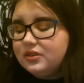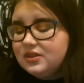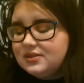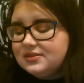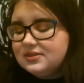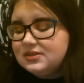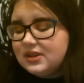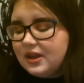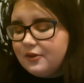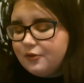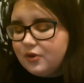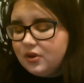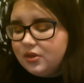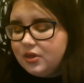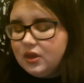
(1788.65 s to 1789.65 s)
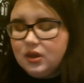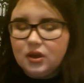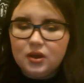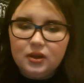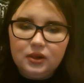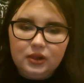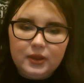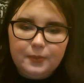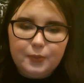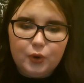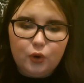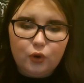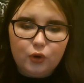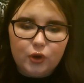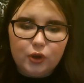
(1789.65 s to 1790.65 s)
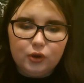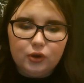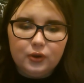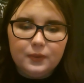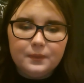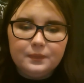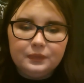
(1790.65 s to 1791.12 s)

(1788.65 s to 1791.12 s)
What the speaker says: #This Is Everything lip oil.